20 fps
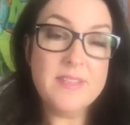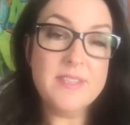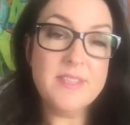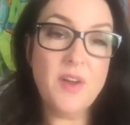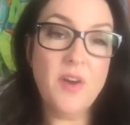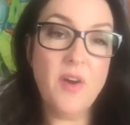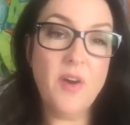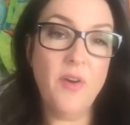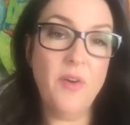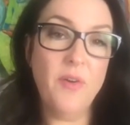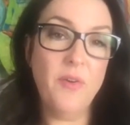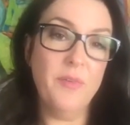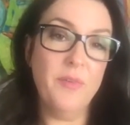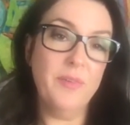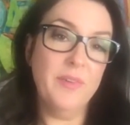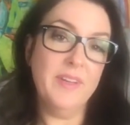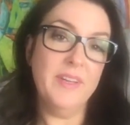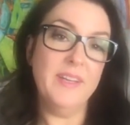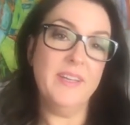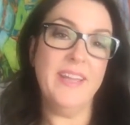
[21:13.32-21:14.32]
So
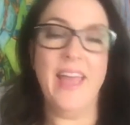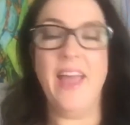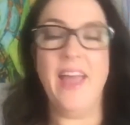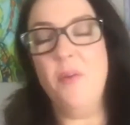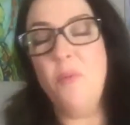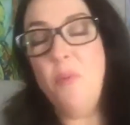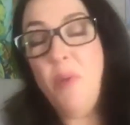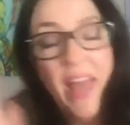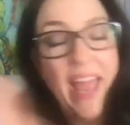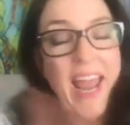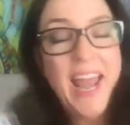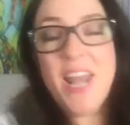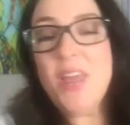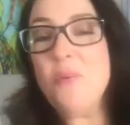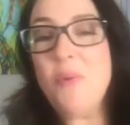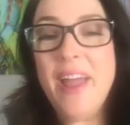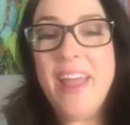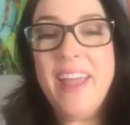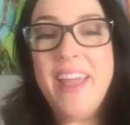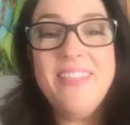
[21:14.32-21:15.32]
yeah. Well,
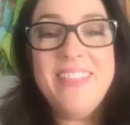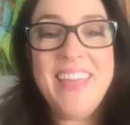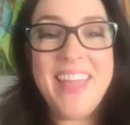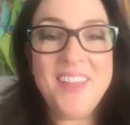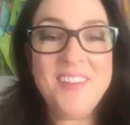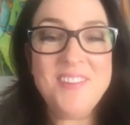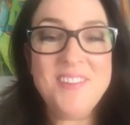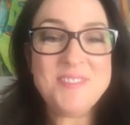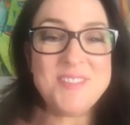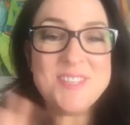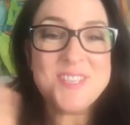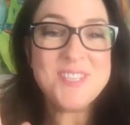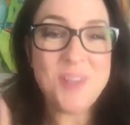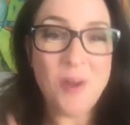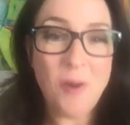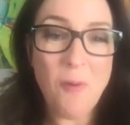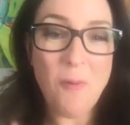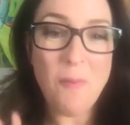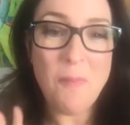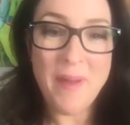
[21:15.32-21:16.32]
anyway, thank you
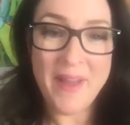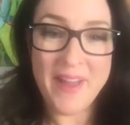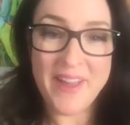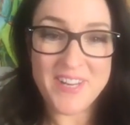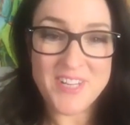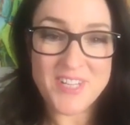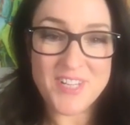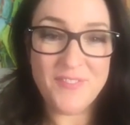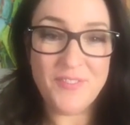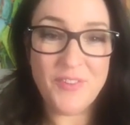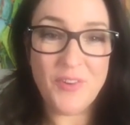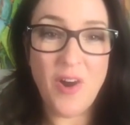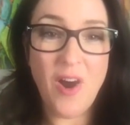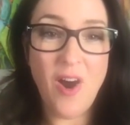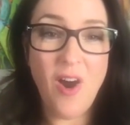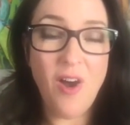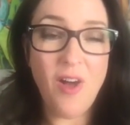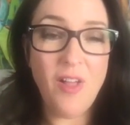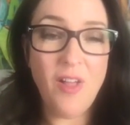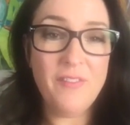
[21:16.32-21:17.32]
so much for
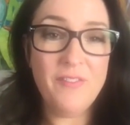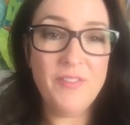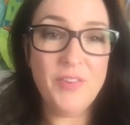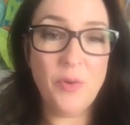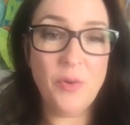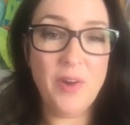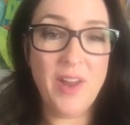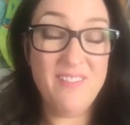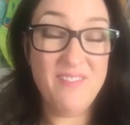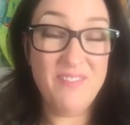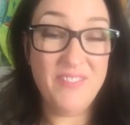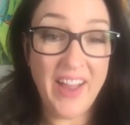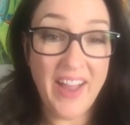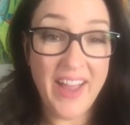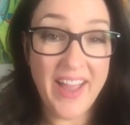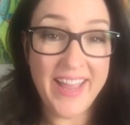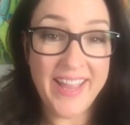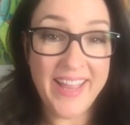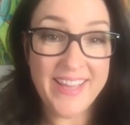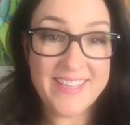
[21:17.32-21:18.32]
all of your
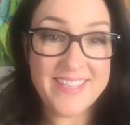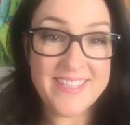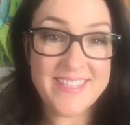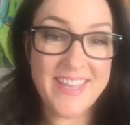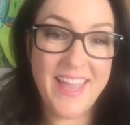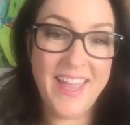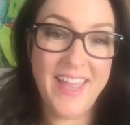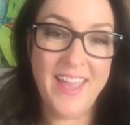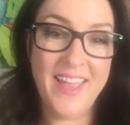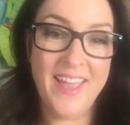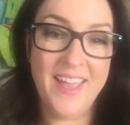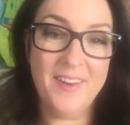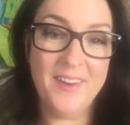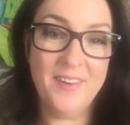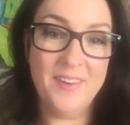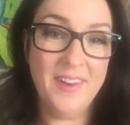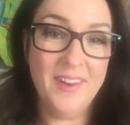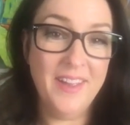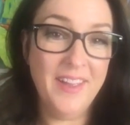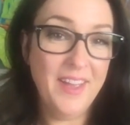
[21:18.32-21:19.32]
advice
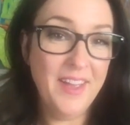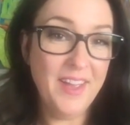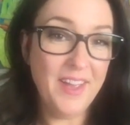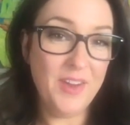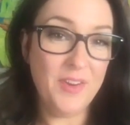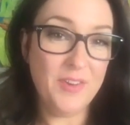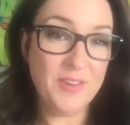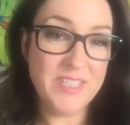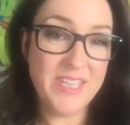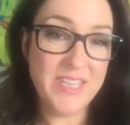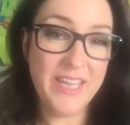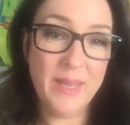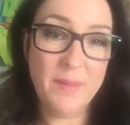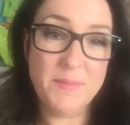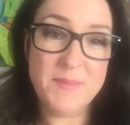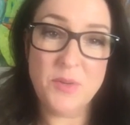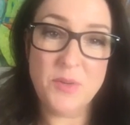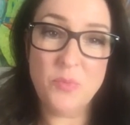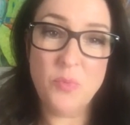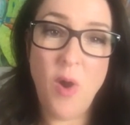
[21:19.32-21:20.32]
and your
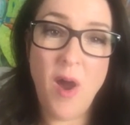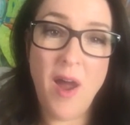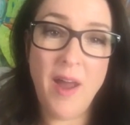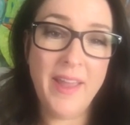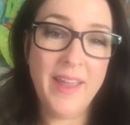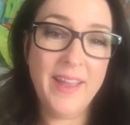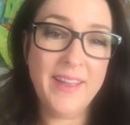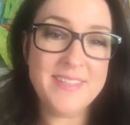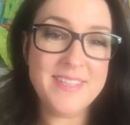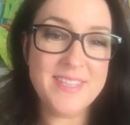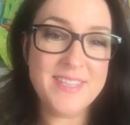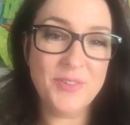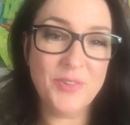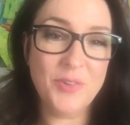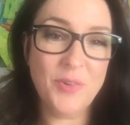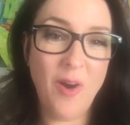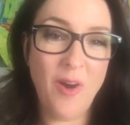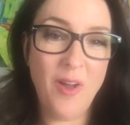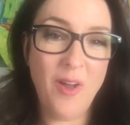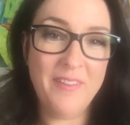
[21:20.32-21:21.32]
tips and walking us
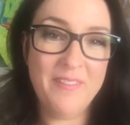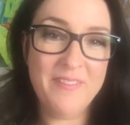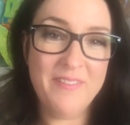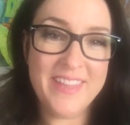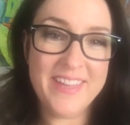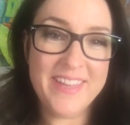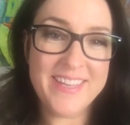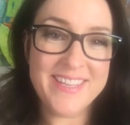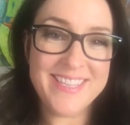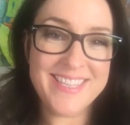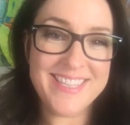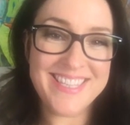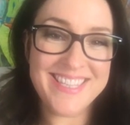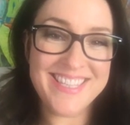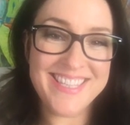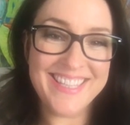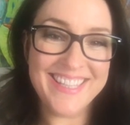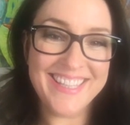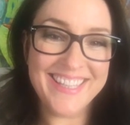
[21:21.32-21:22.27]
through all of this.